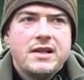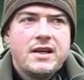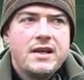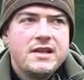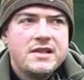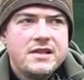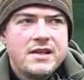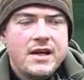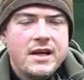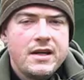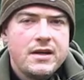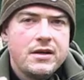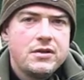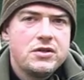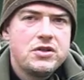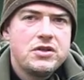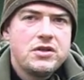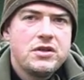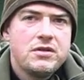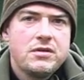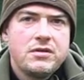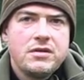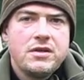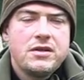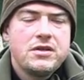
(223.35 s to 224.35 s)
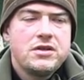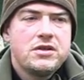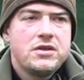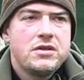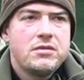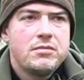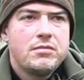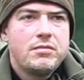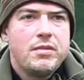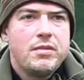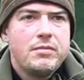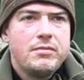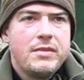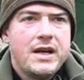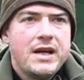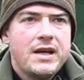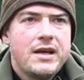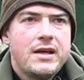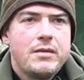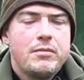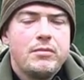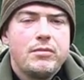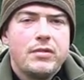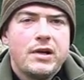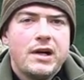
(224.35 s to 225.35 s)
They say you should
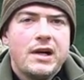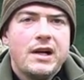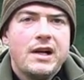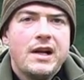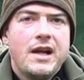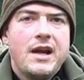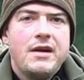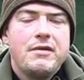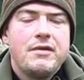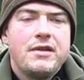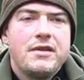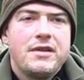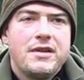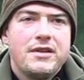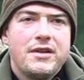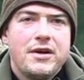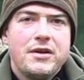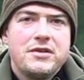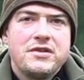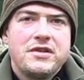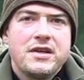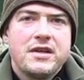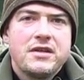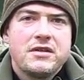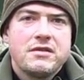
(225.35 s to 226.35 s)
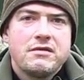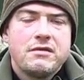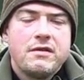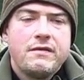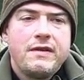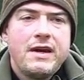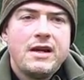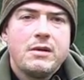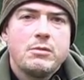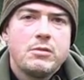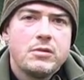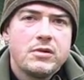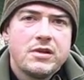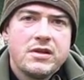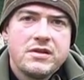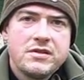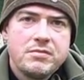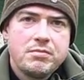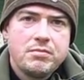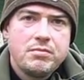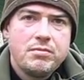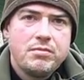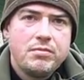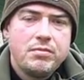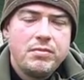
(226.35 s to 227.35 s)
make it clearer that those things are available,
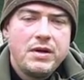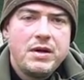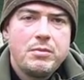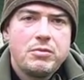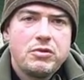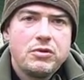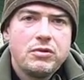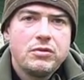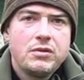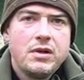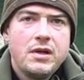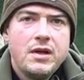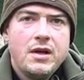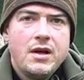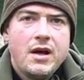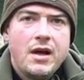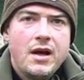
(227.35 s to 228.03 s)
because people